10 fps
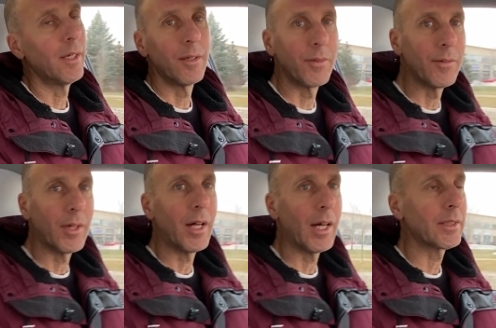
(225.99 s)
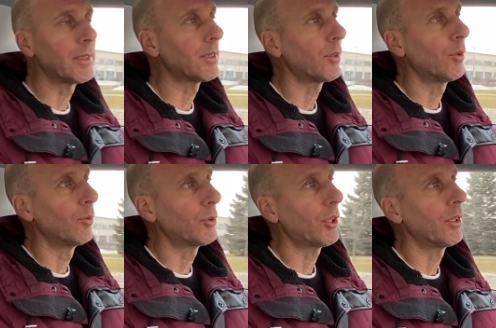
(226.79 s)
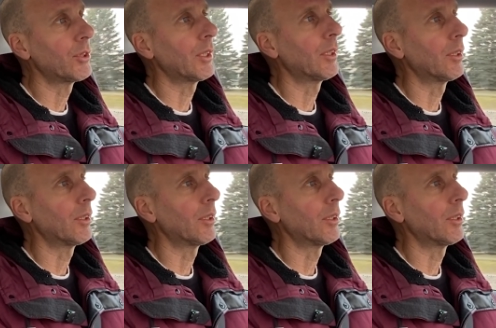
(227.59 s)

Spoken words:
if they've got access to home charging,